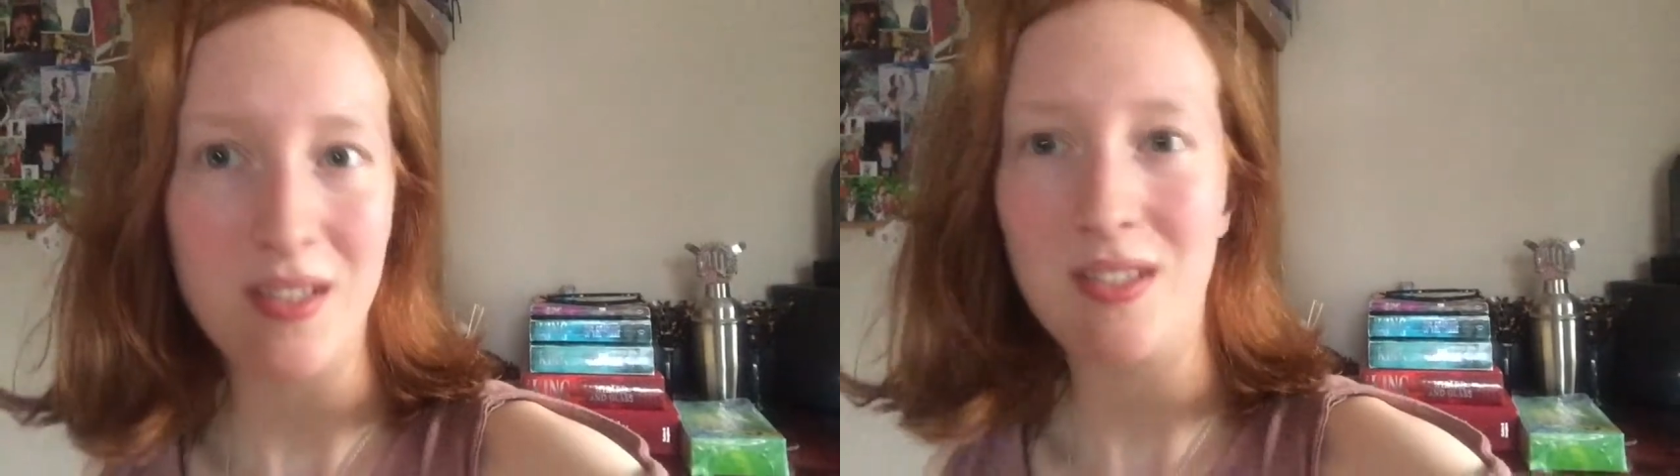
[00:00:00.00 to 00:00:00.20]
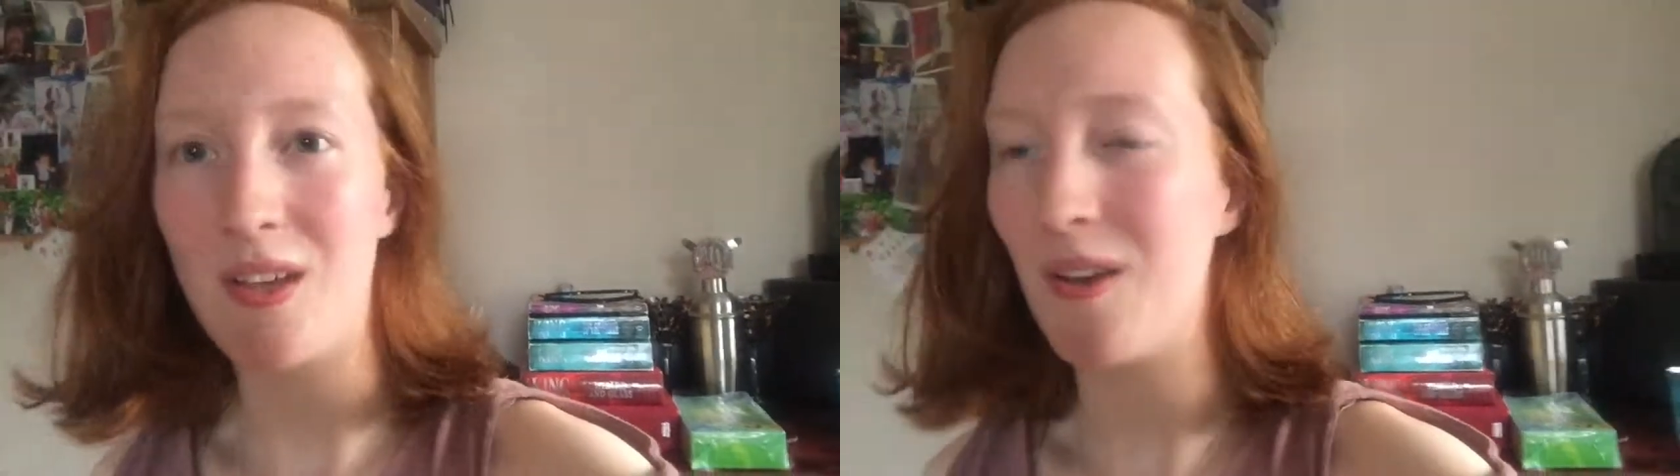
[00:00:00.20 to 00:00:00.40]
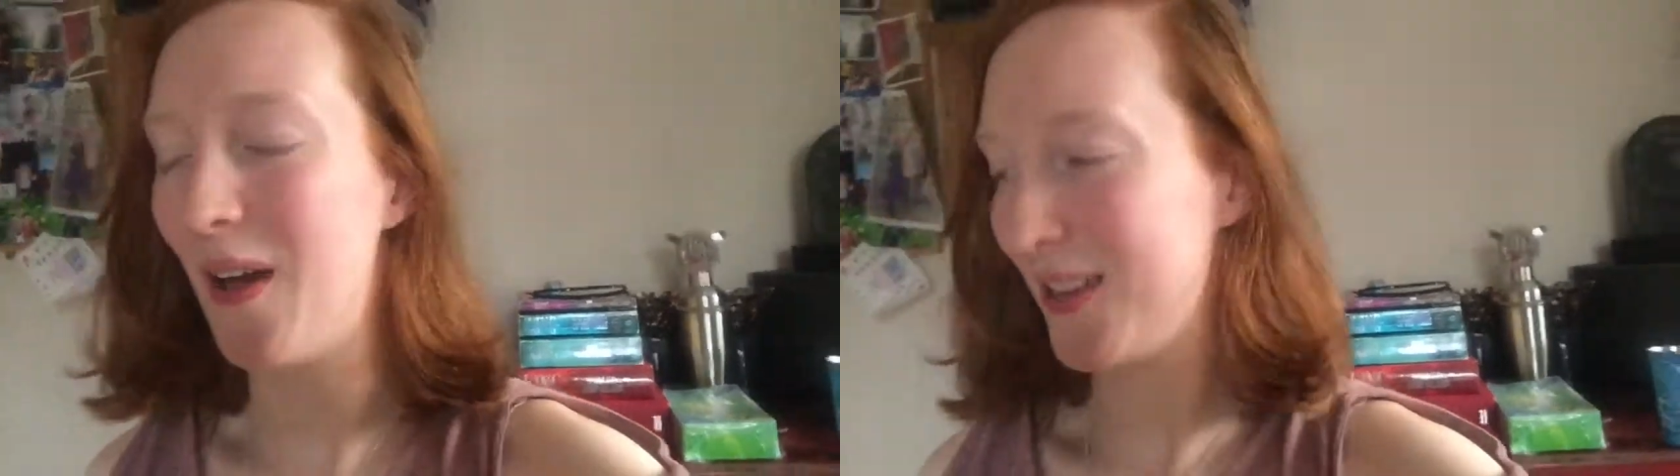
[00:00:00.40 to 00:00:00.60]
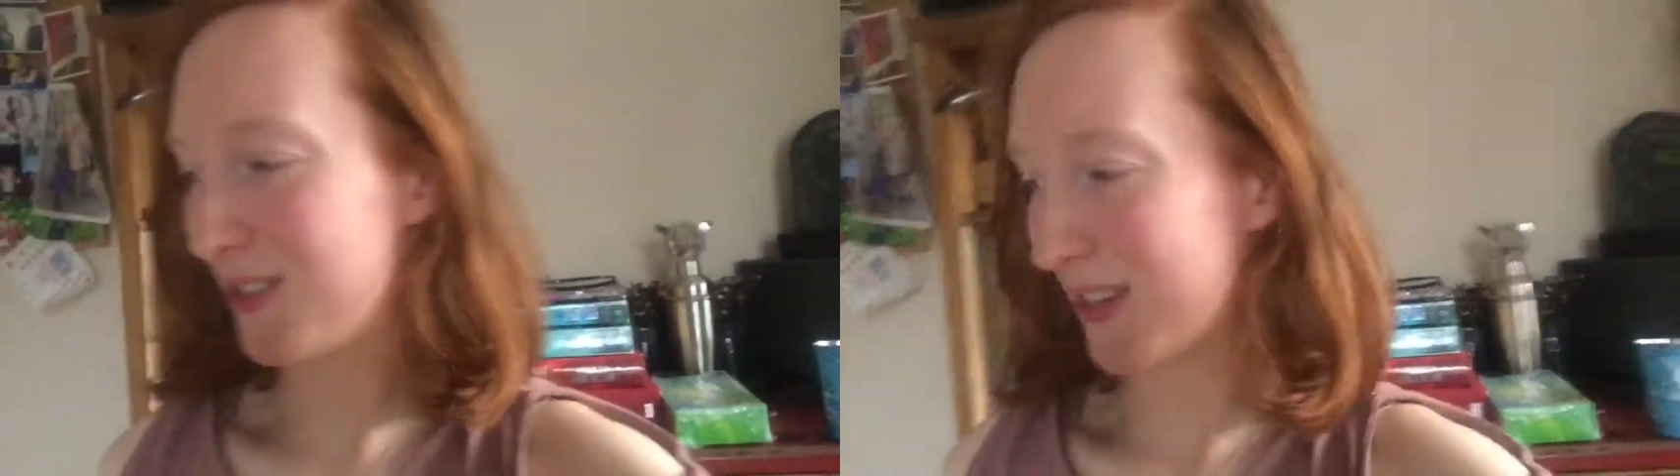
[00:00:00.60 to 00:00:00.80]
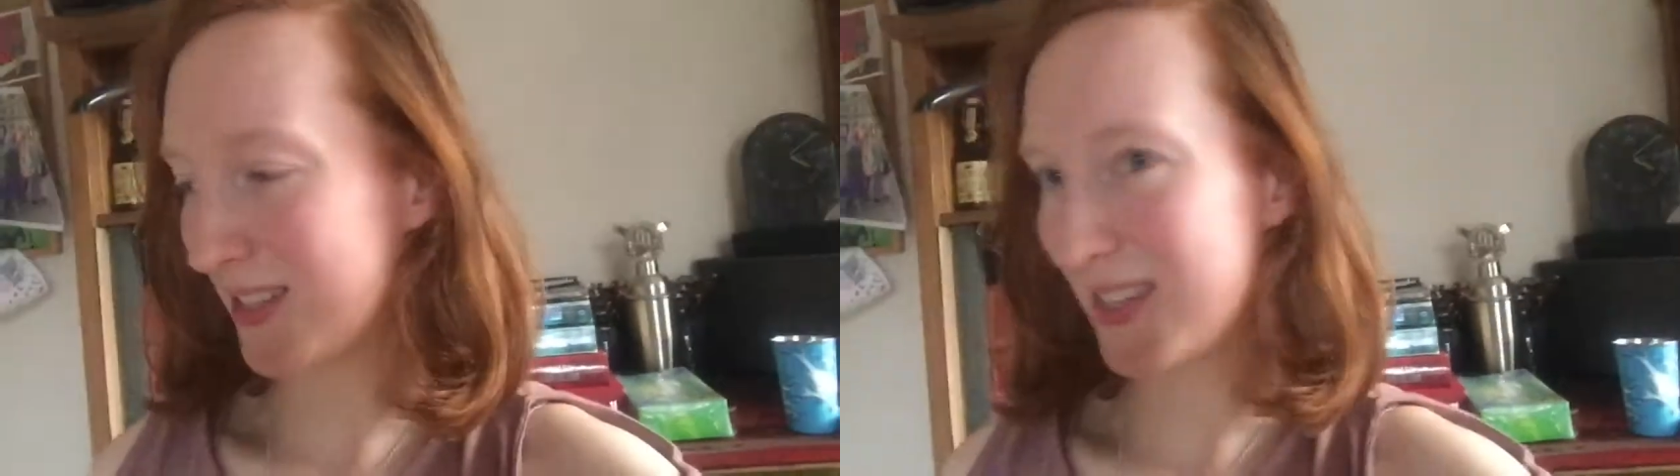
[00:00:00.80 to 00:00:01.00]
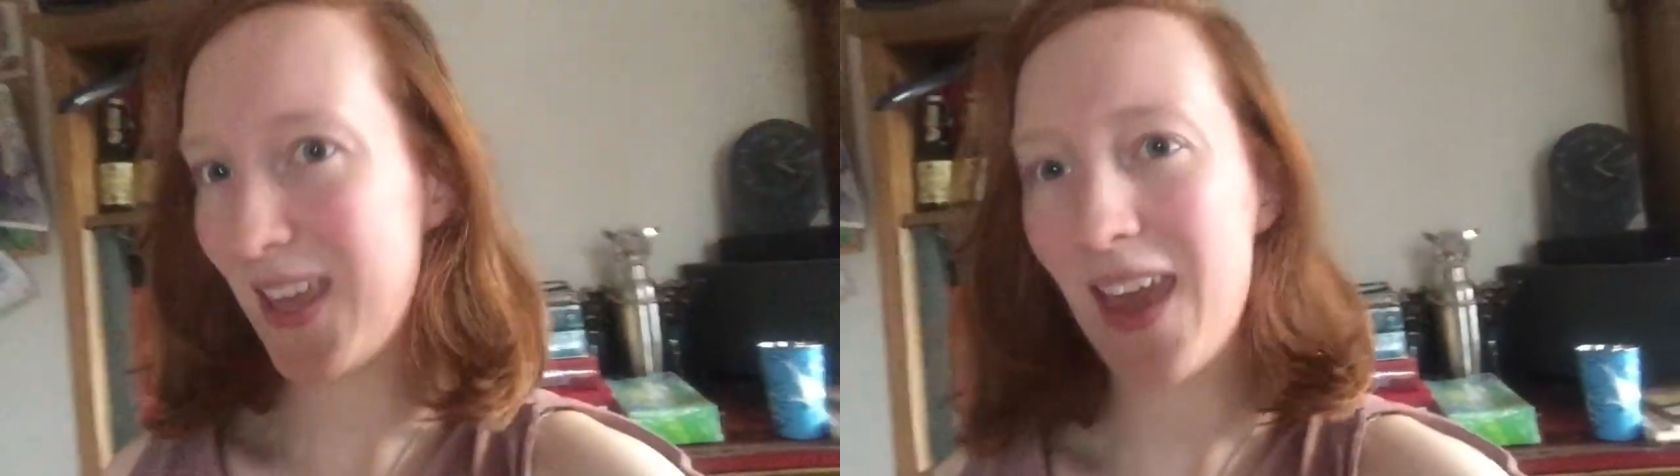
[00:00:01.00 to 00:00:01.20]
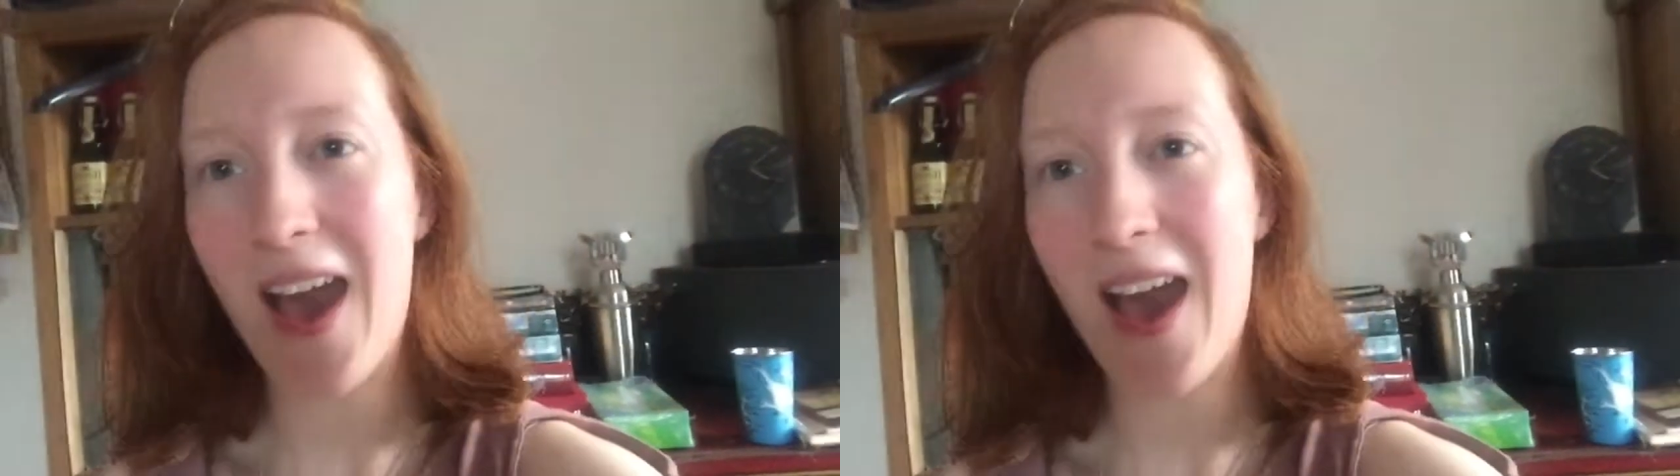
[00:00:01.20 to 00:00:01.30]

So, as you can see,